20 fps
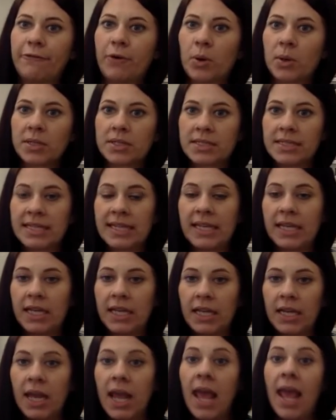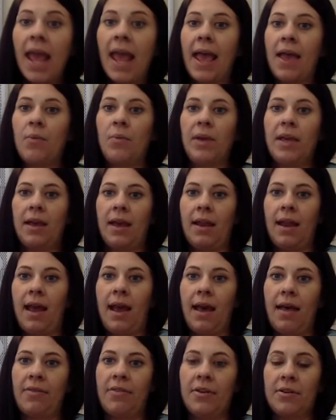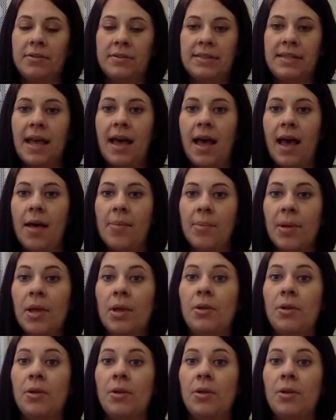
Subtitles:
14 and we kind of add those up.